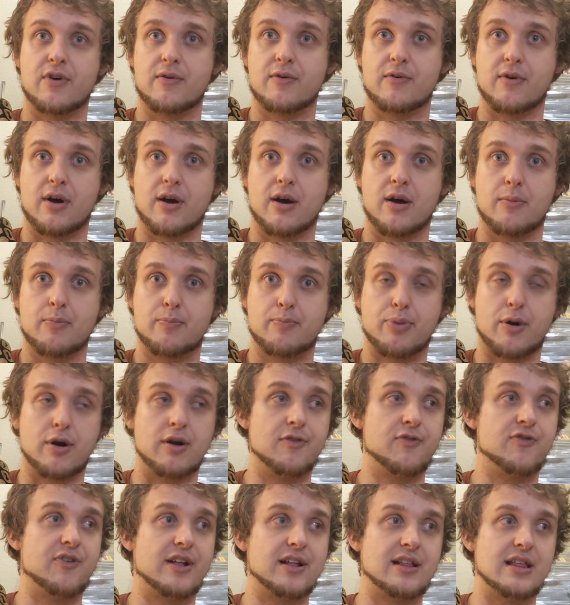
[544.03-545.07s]
a
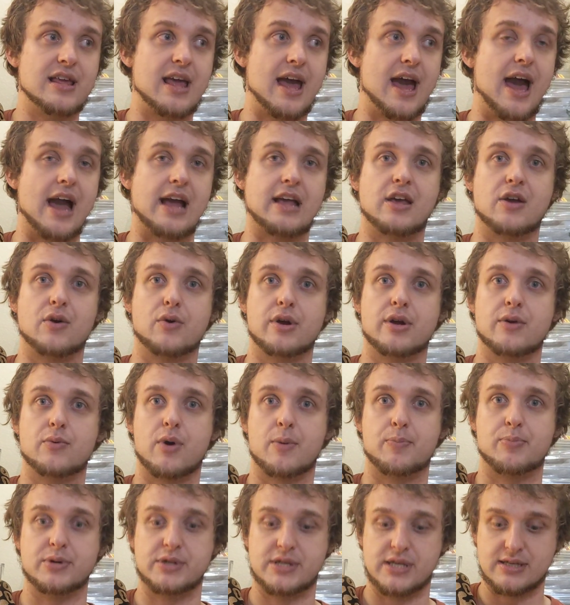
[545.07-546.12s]
perfectly accurate
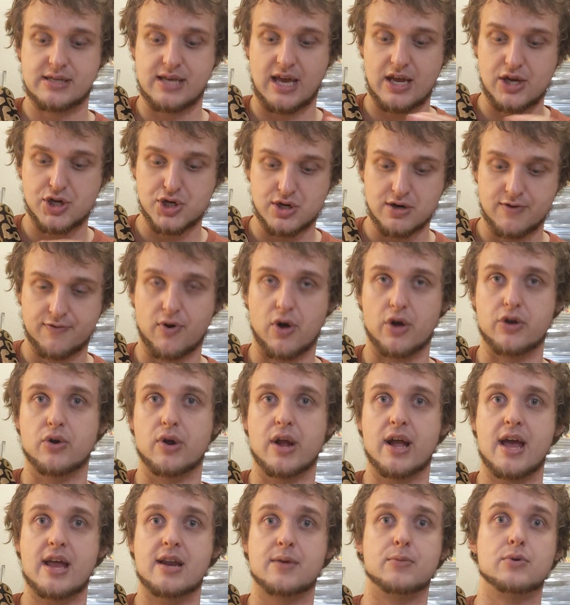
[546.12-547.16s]
representation of all your
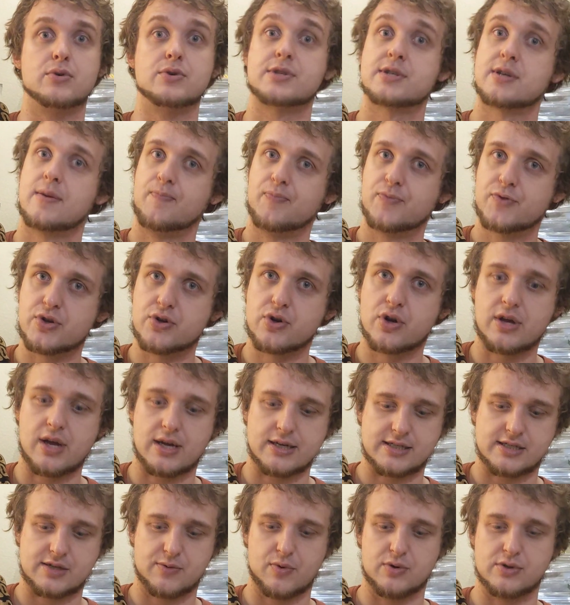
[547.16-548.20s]
animals to your
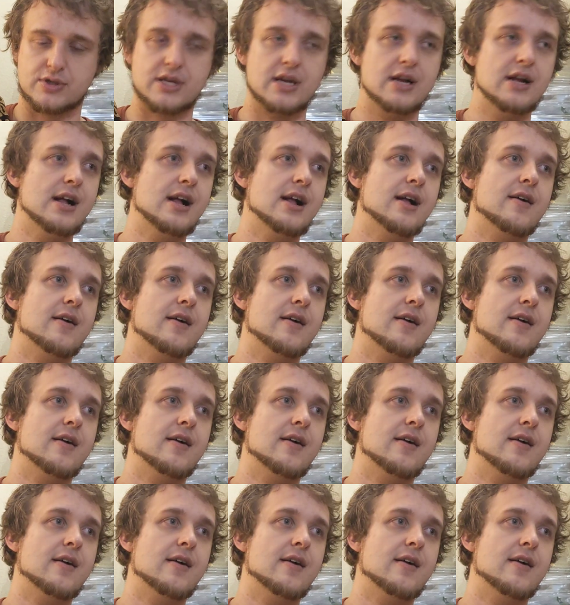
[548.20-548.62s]
customers.